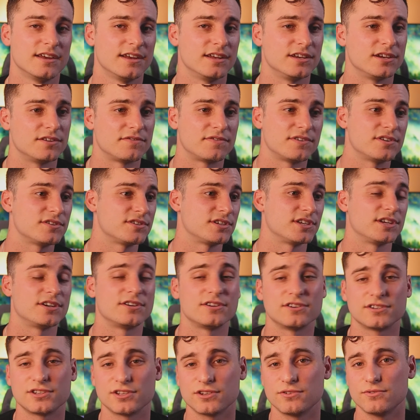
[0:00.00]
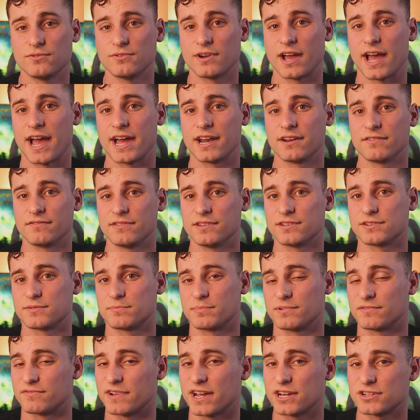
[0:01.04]
in your first year or two out of this
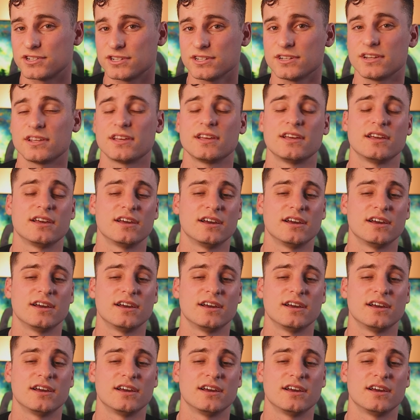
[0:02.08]
profession,